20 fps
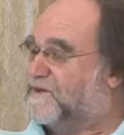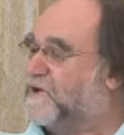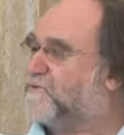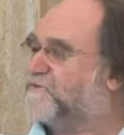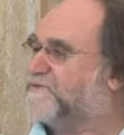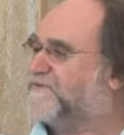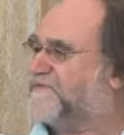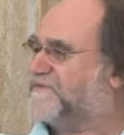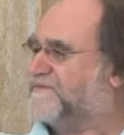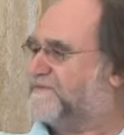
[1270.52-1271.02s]

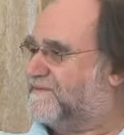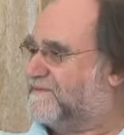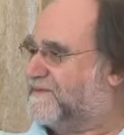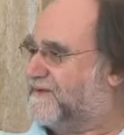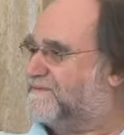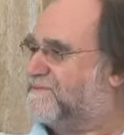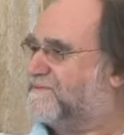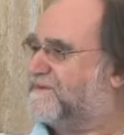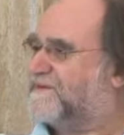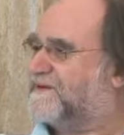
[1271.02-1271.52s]
goats, a
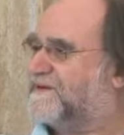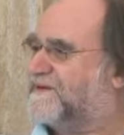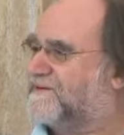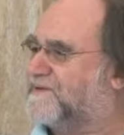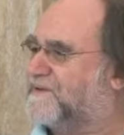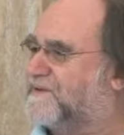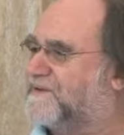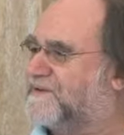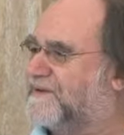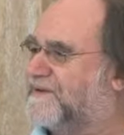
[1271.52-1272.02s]
couple of
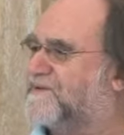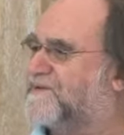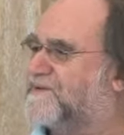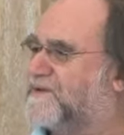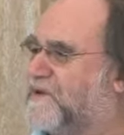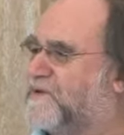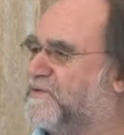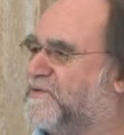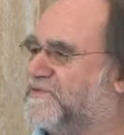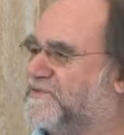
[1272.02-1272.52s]
little, little
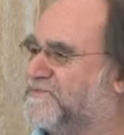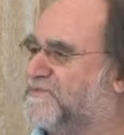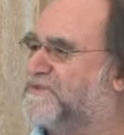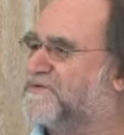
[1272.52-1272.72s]
goats,